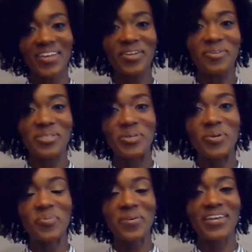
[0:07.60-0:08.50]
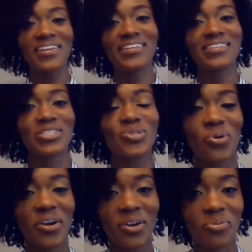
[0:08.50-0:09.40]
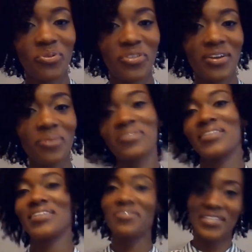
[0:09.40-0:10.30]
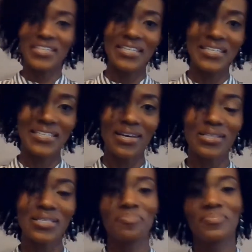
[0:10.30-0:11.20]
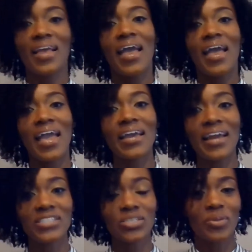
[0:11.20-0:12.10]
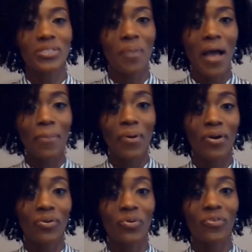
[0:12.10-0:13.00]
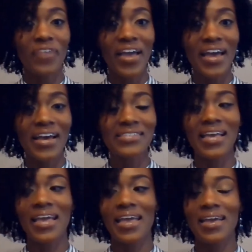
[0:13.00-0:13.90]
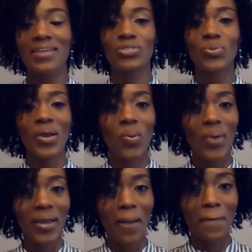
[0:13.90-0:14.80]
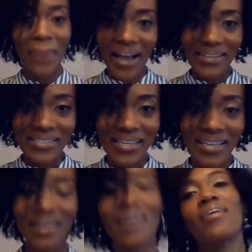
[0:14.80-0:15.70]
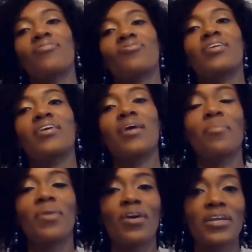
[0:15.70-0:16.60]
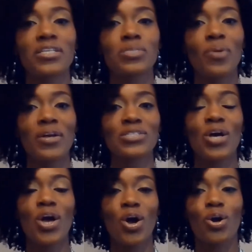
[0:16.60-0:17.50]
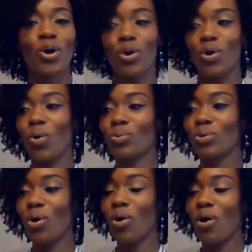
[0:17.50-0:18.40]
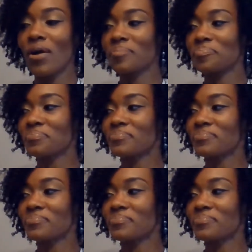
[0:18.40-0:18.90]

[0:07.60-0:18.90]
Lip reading: YouTube, it is Toya Ruth here with the Divas and the Details, and I just want to pop on real fast and do a quick unboxing of the American Express Gold Card.